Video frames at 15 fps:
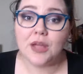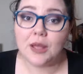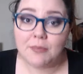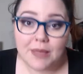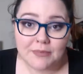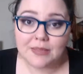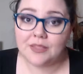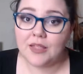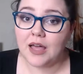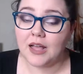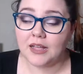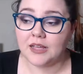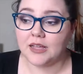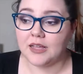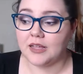a Baby
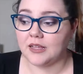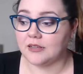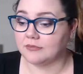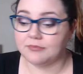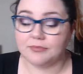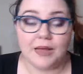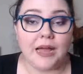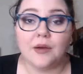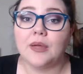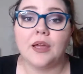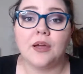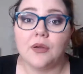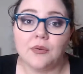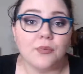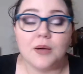Lock. I don't
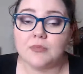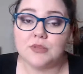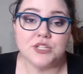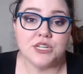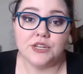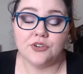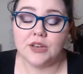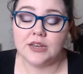care what machine you're